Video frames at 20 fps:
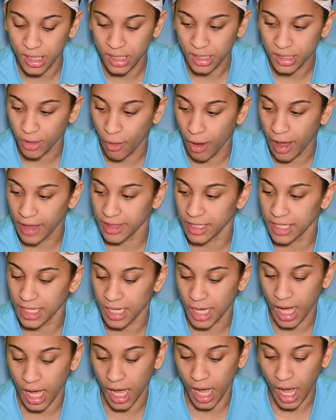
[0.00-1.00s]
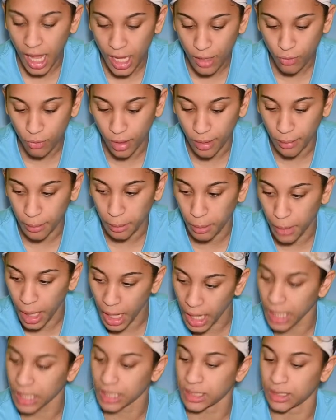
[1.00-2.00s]
So I think I want
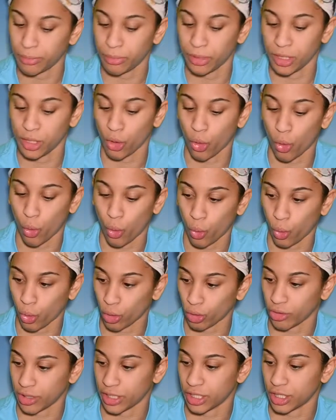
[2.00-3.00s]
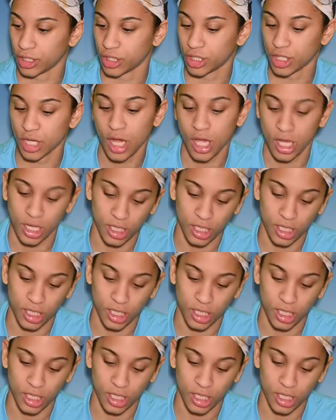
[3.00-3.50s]
mine to be orange.